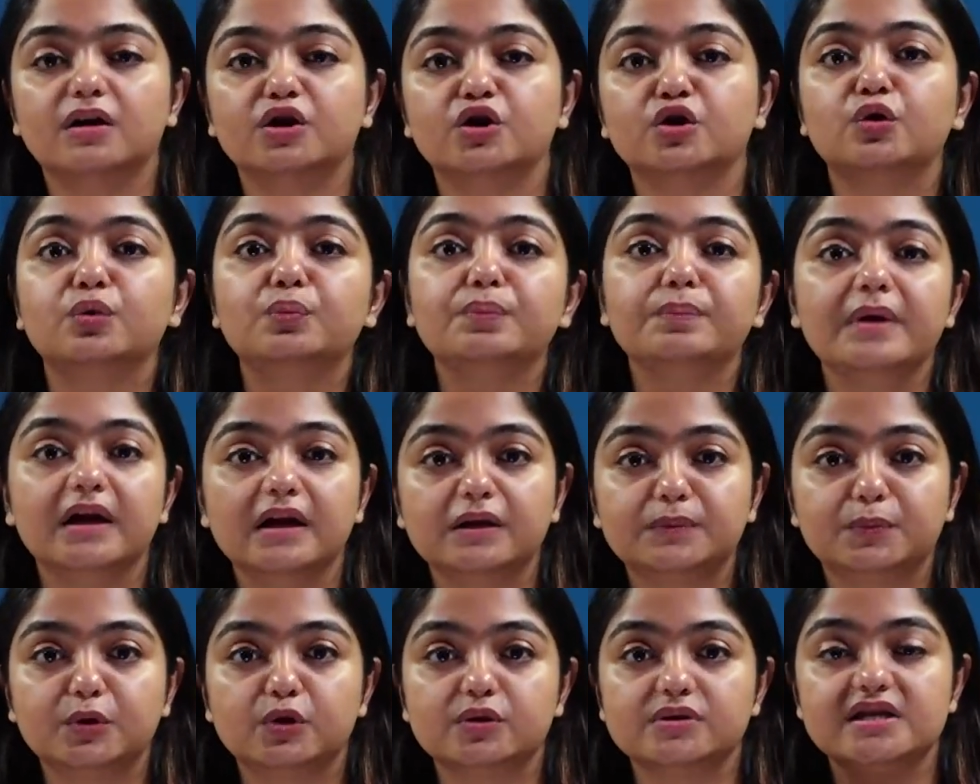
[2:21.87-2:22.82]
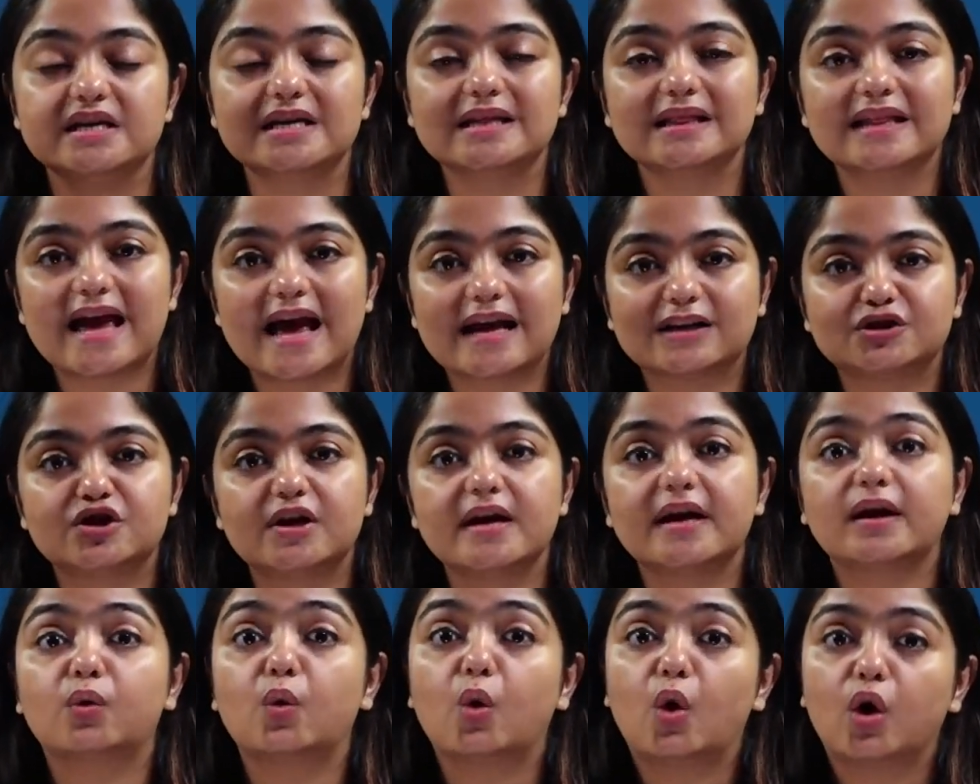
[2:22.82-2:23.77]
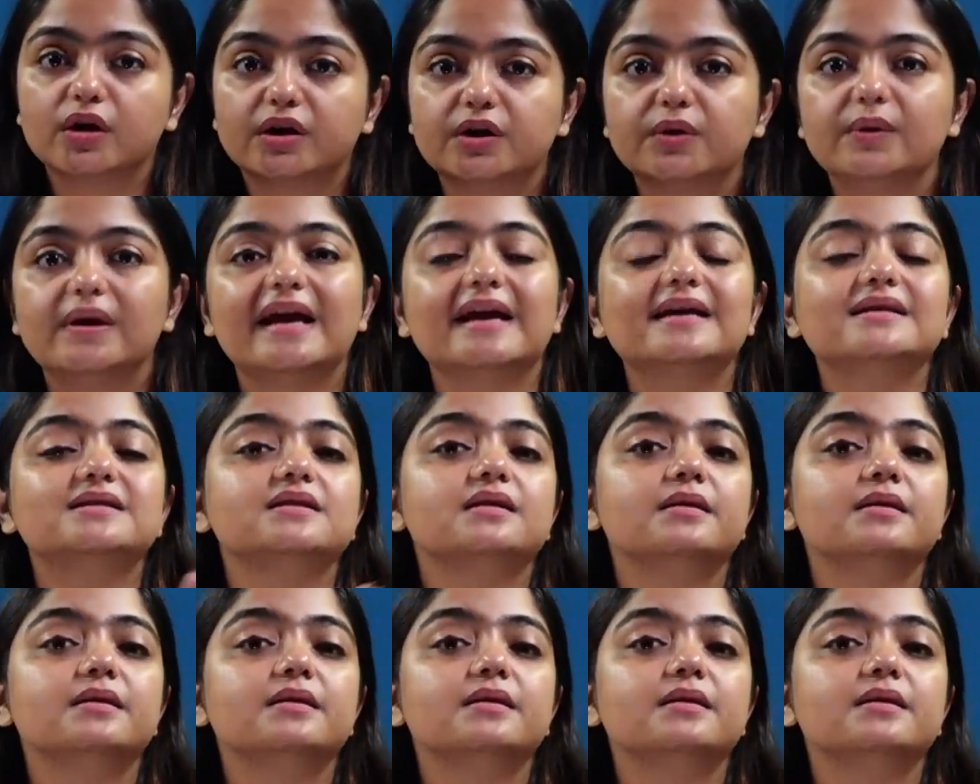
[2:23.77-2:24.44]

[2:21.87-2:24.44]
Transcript: you know milk protein they actually coagulate